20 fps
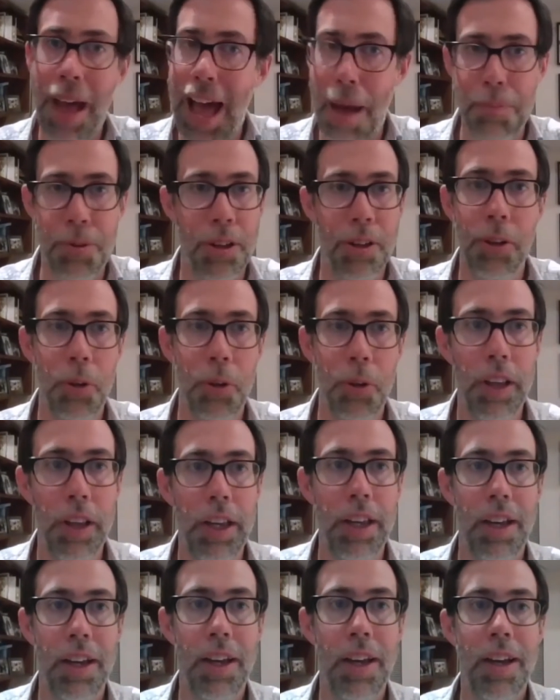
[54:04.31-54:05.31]

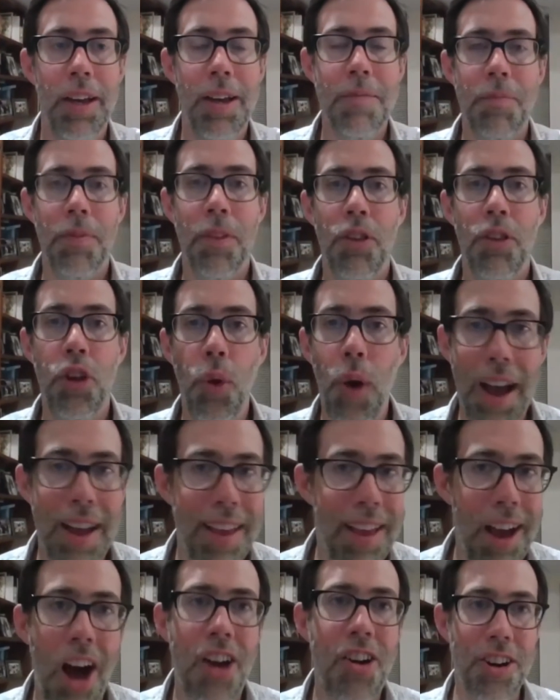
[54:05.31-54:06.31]
Absolutely. Do
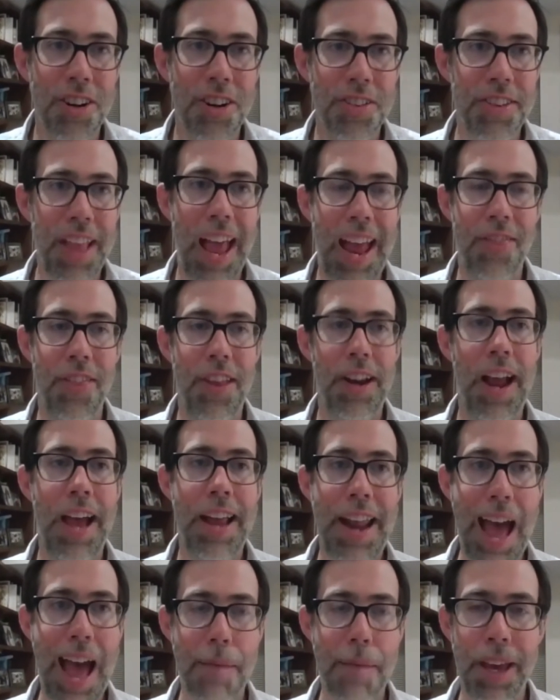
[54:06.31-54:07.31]
I understand the
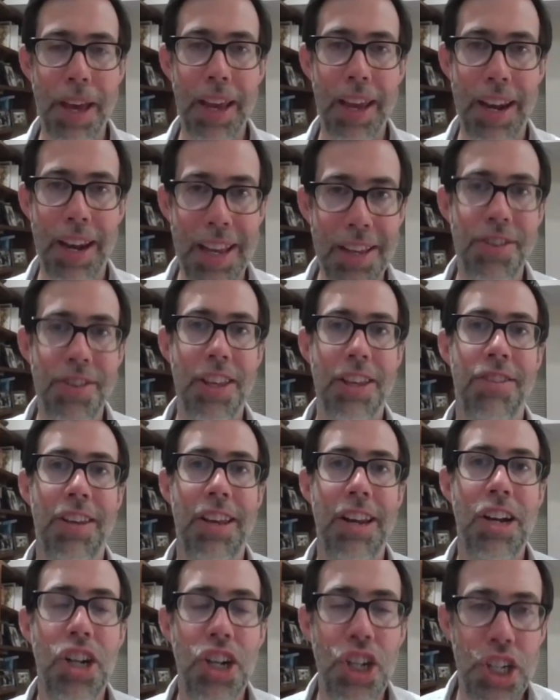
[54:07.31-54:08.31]
dynamic, and is this
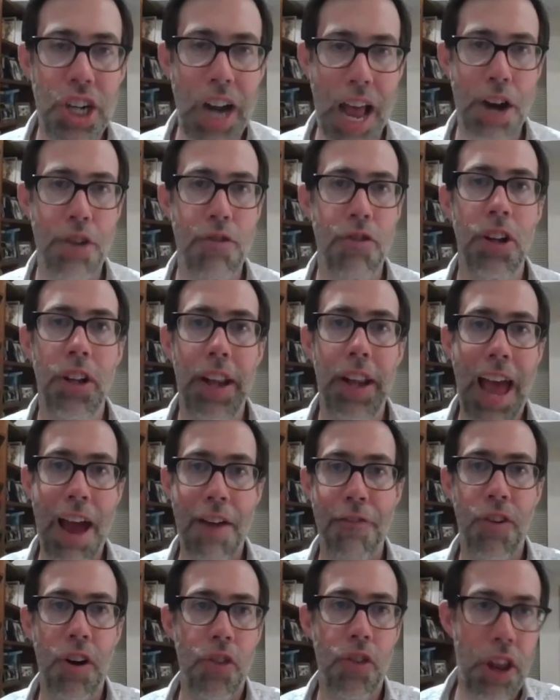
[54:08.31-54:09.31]
in general an
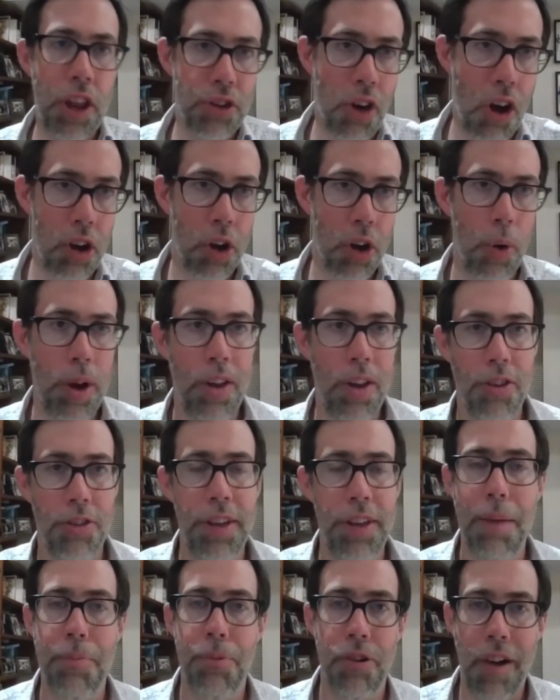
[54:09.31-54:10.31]
effort that's all going in the
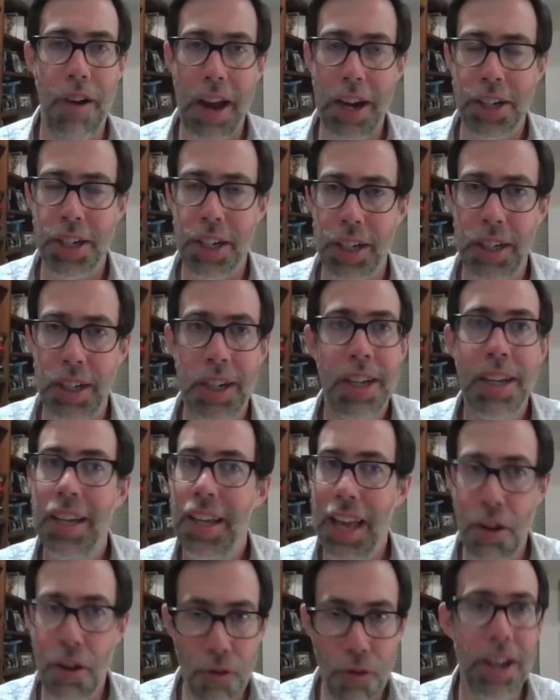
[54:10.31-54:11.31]
same direction?
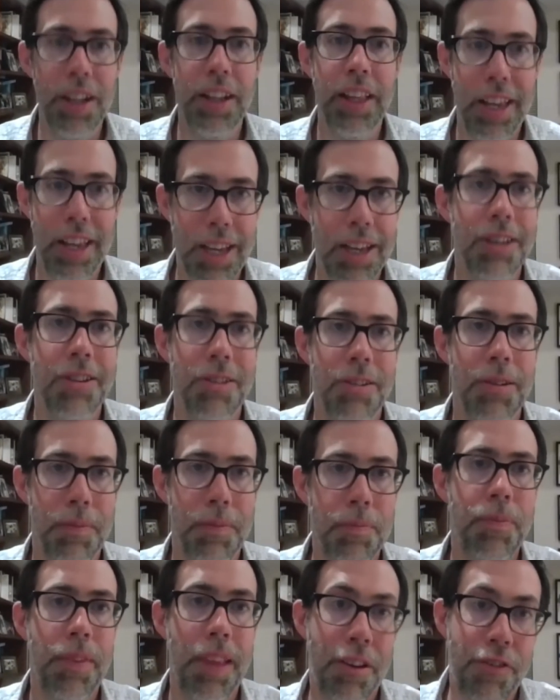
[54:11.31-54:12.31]
It really is.
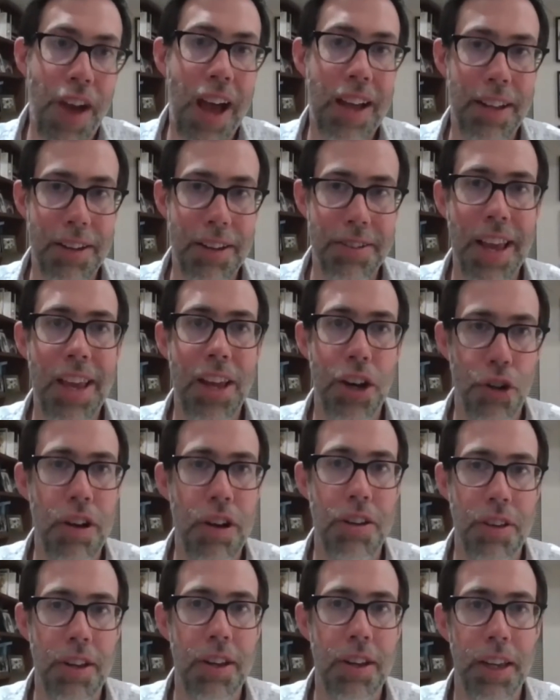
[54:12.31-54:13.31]
In fact, I'd say
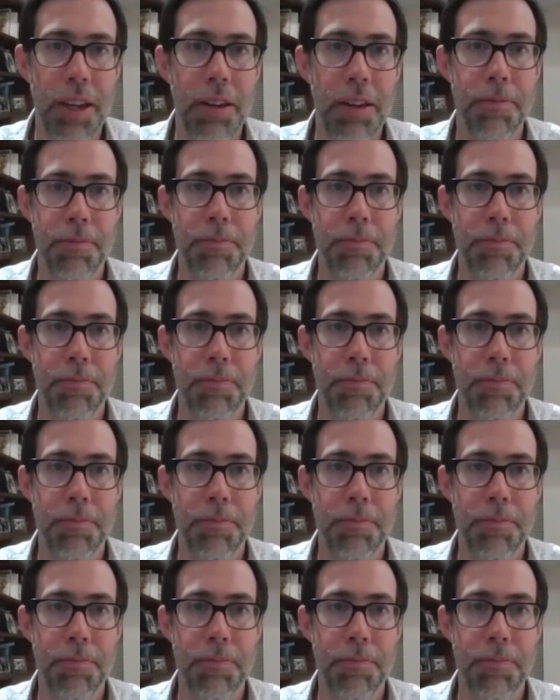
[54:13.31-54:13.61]
increasingly.